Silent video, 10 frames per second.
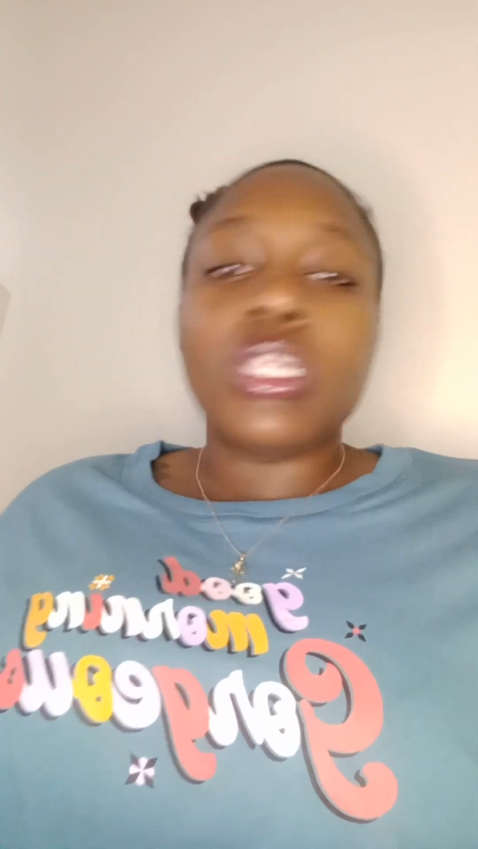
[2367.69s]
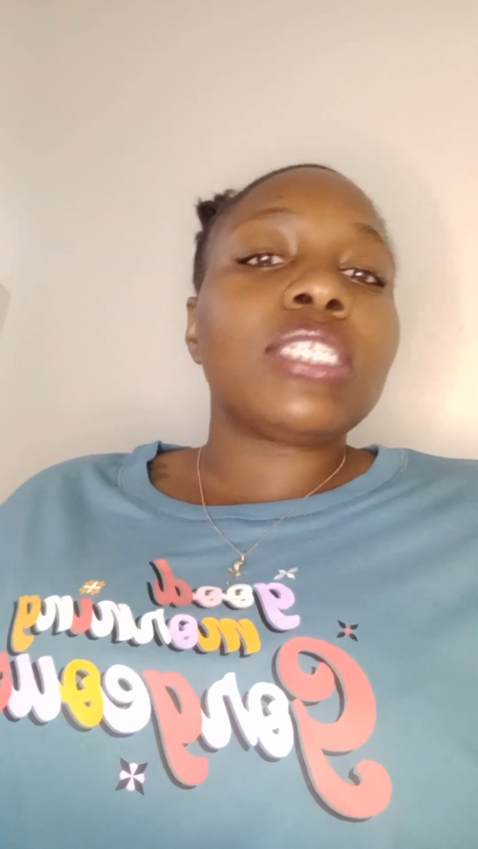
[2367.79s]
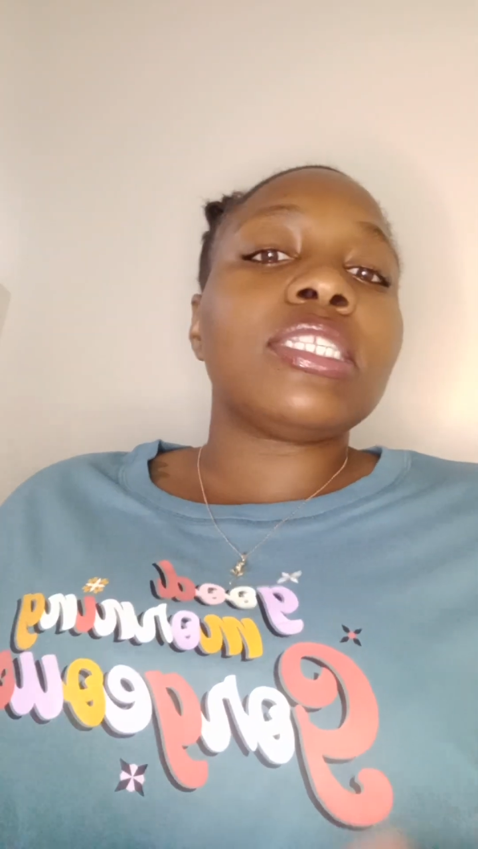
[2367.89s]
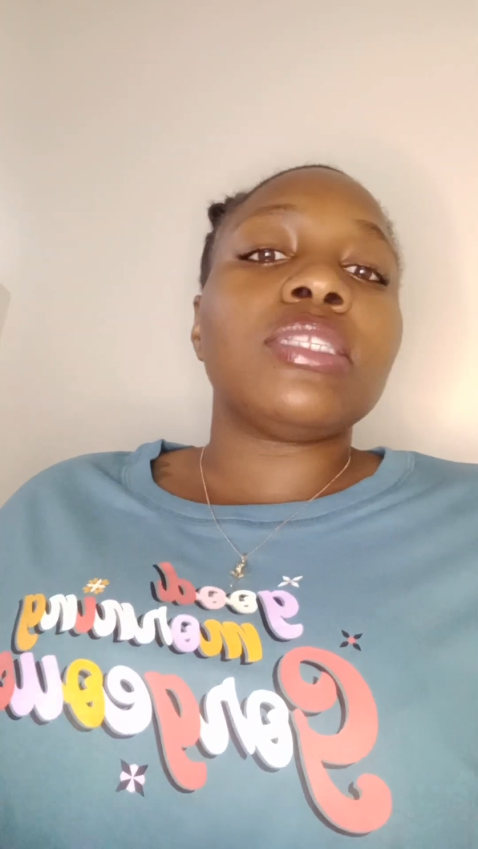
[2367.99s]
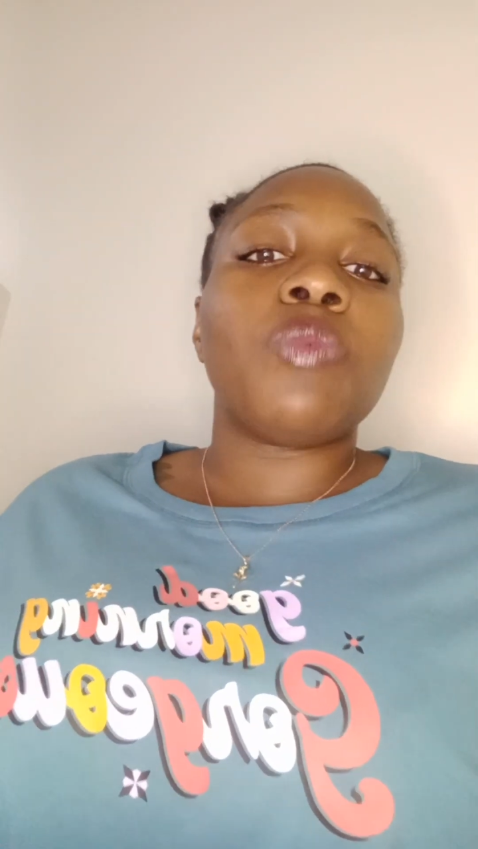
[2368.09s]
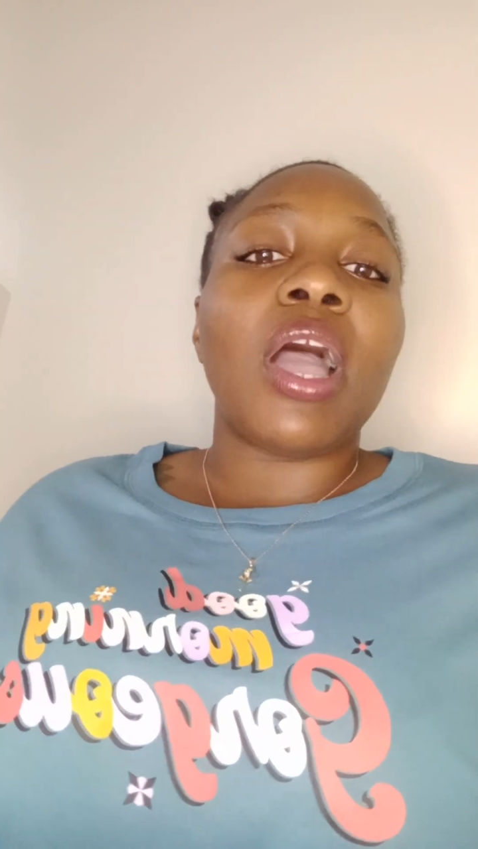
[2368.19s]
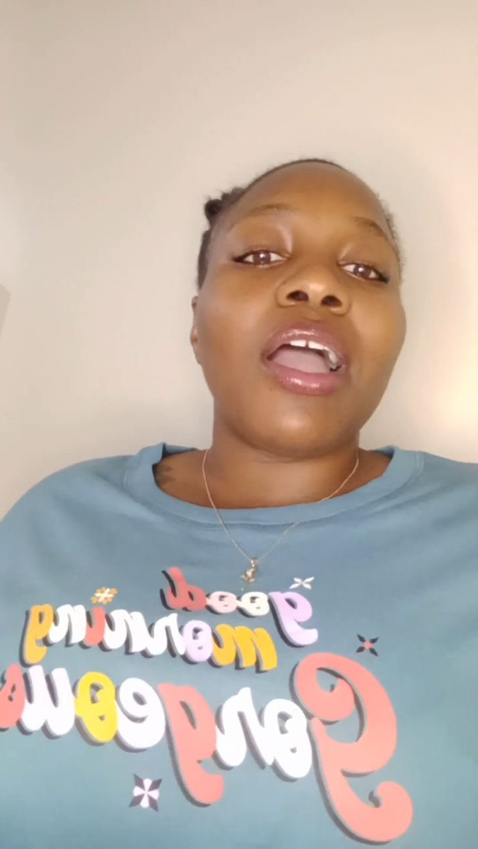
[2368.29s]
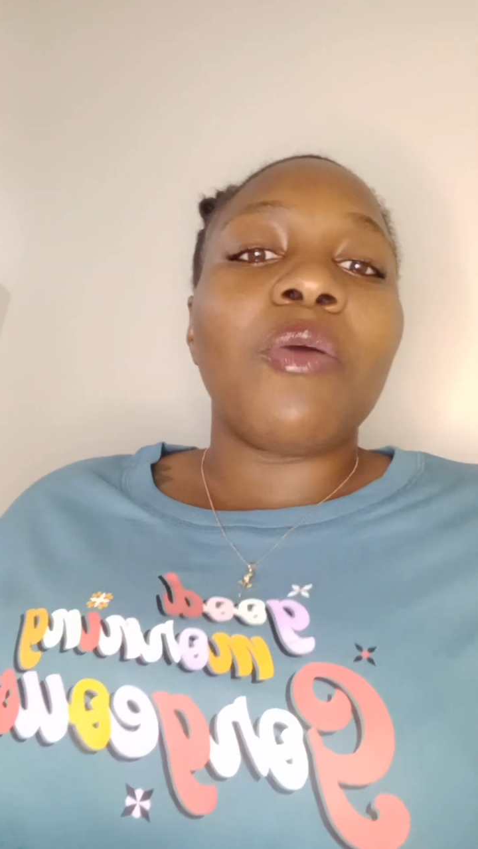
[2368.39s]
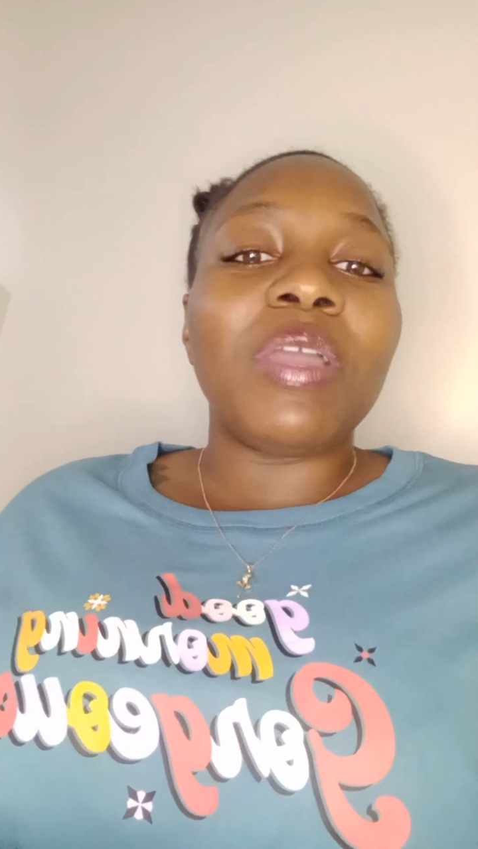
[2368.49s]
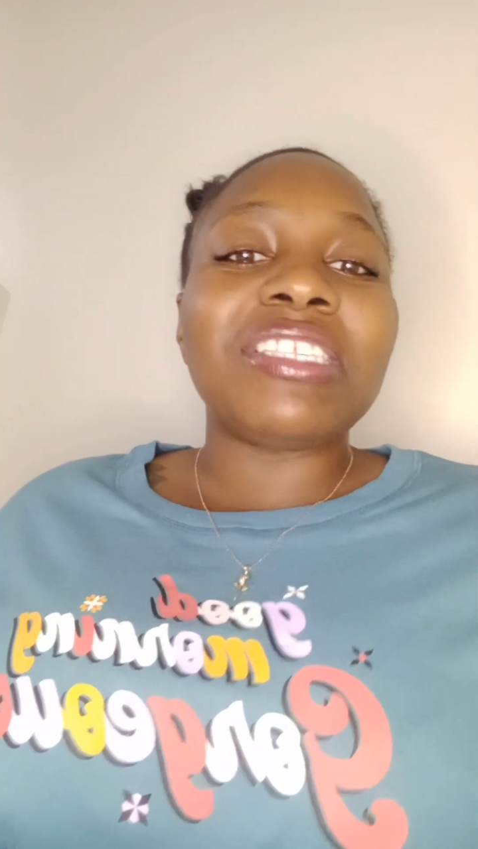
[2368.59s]
This is
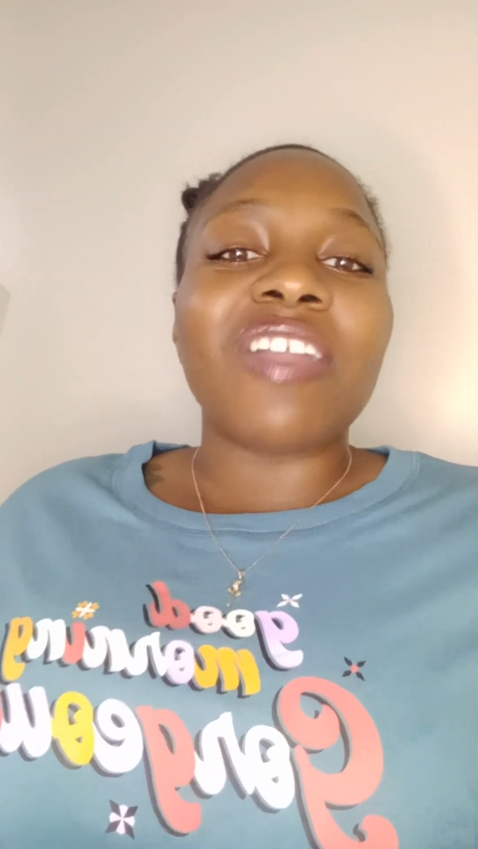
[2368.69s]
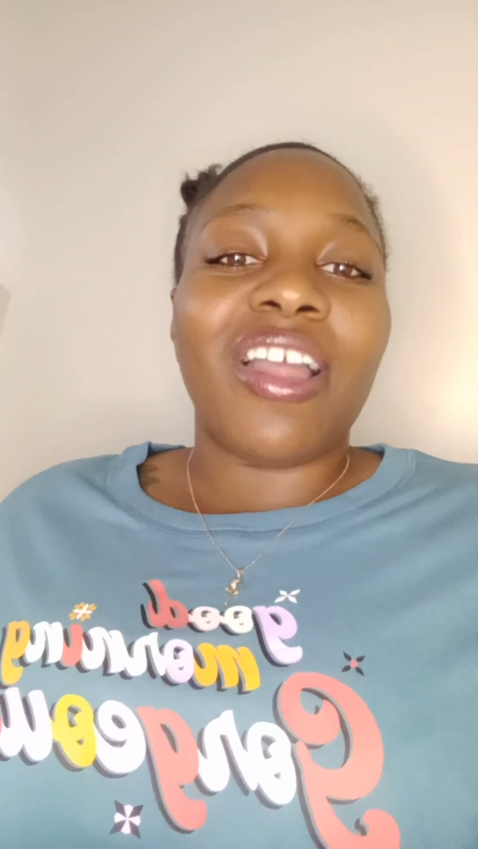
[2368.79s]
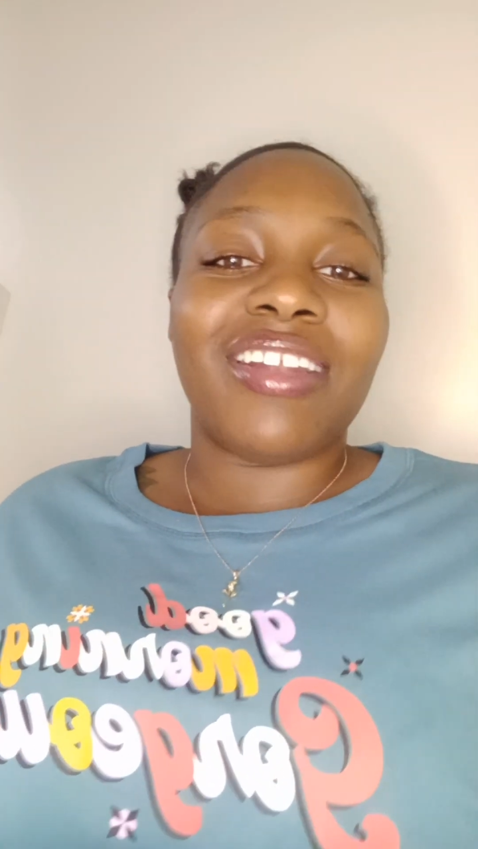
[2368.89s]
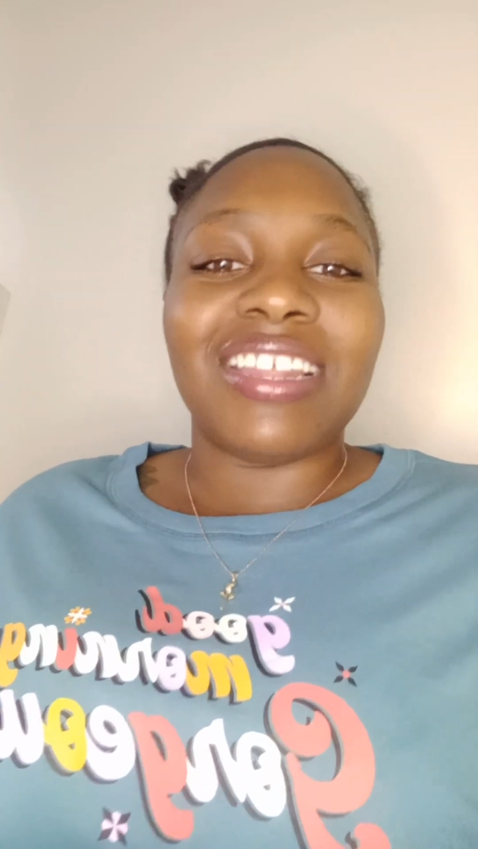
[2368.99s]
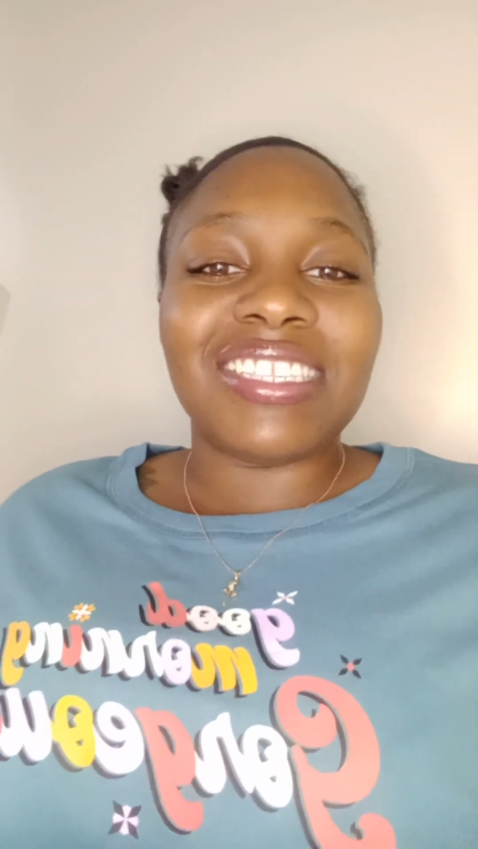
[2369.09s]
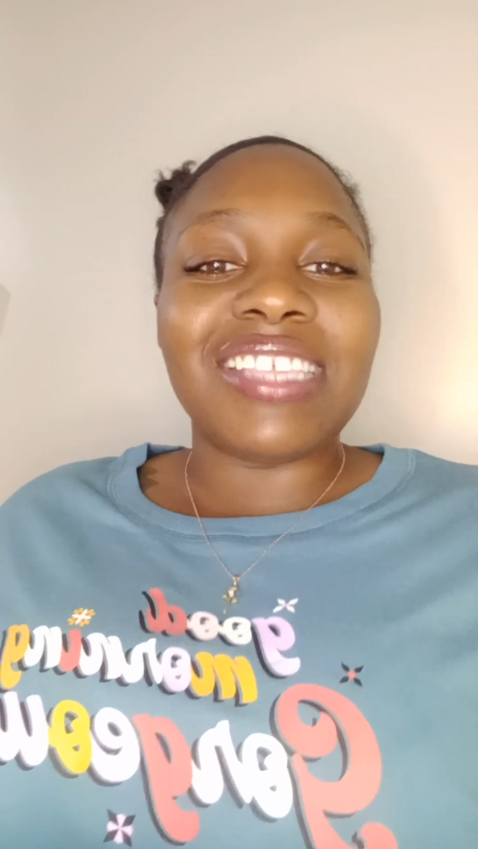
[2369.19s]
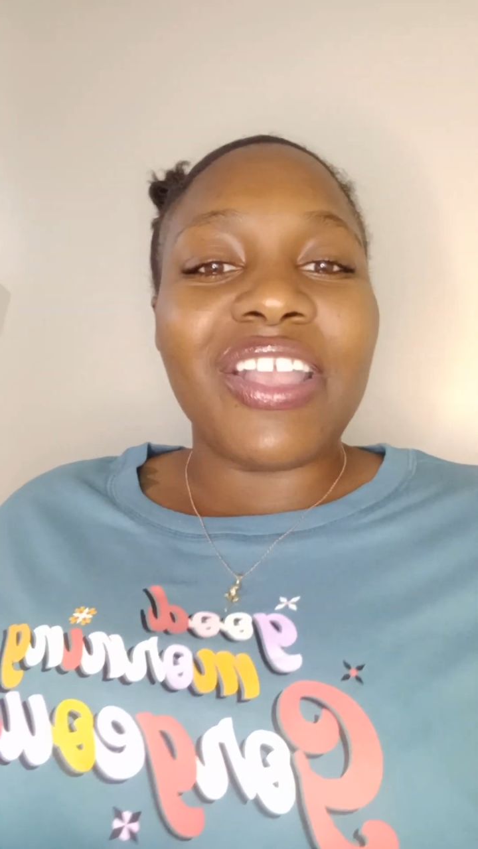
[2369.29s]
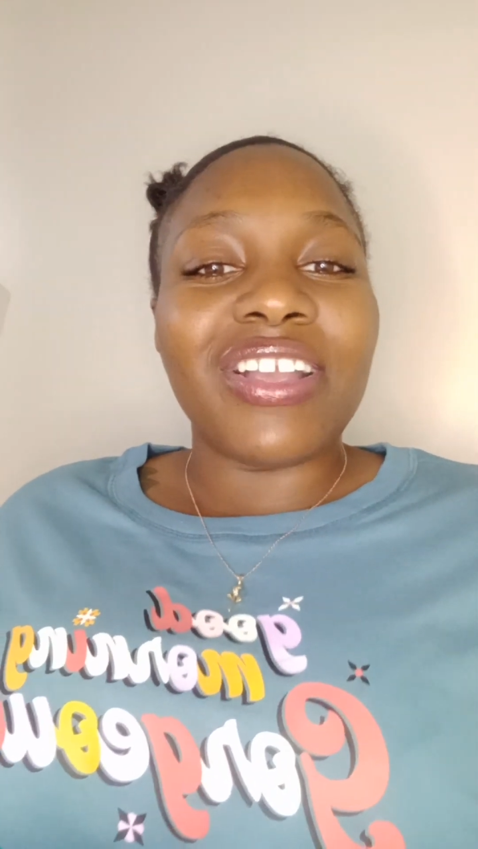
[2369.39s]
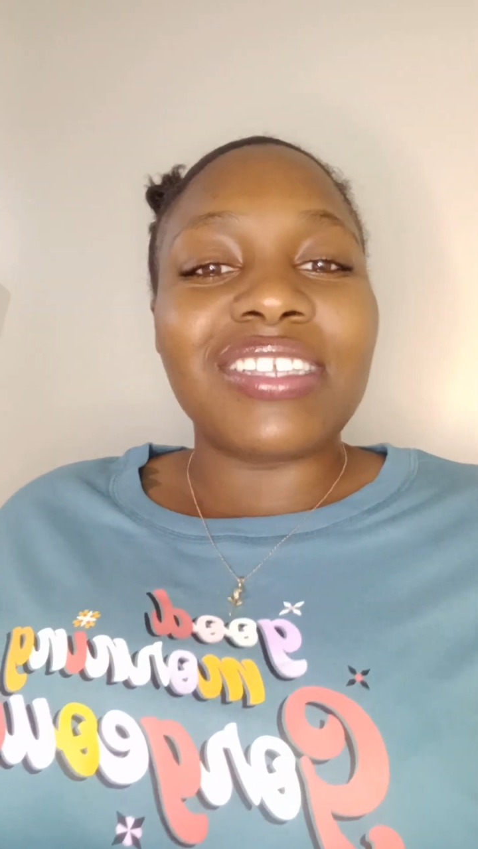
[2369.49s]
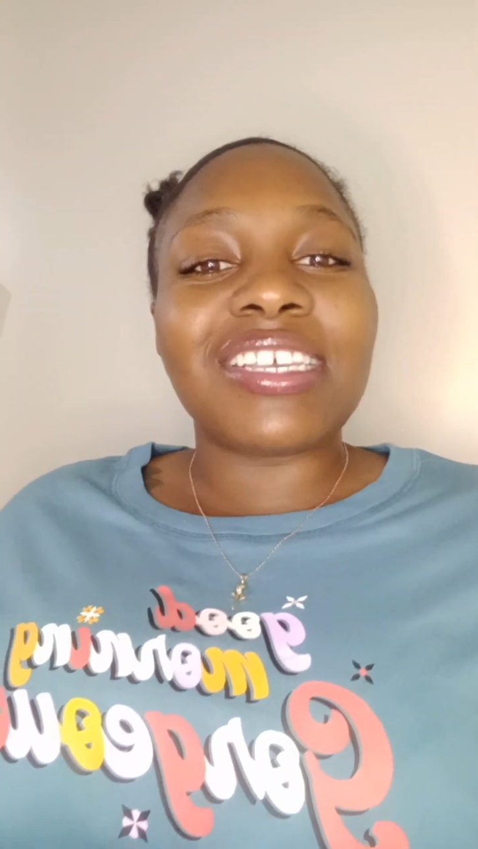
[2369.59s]
why we started this series.